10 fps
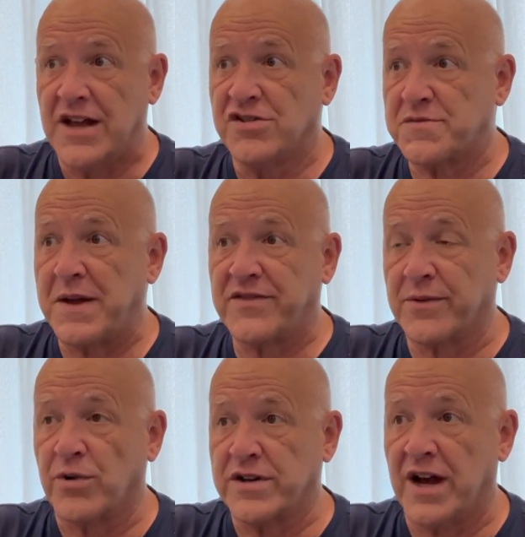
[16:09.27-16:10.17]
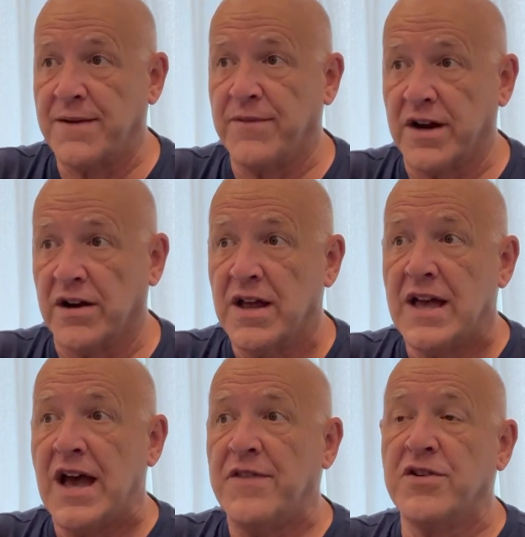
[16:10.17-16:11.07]
And you spend some more time there,
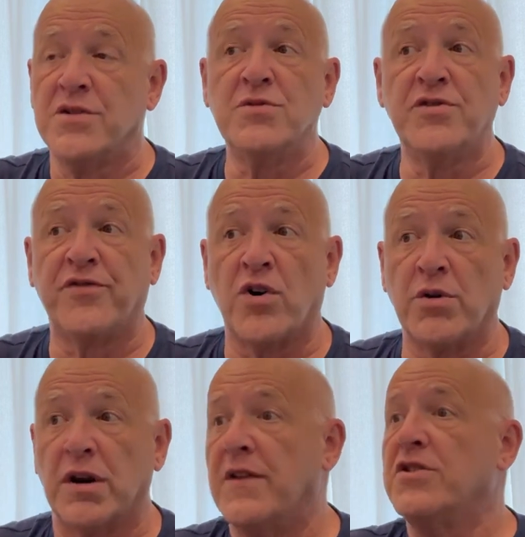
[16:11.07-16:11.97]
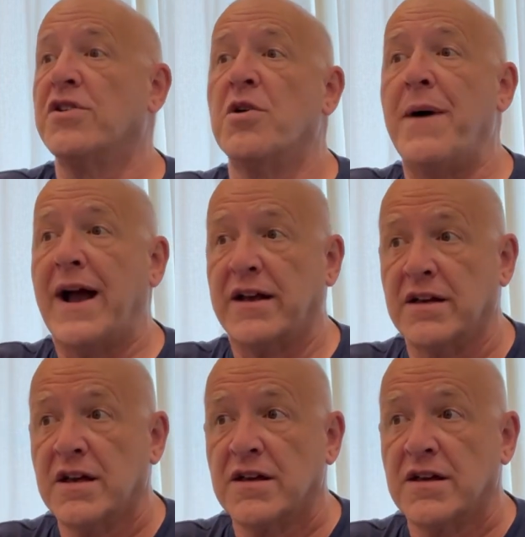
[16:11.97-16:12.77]
and then you move forward, and then you go back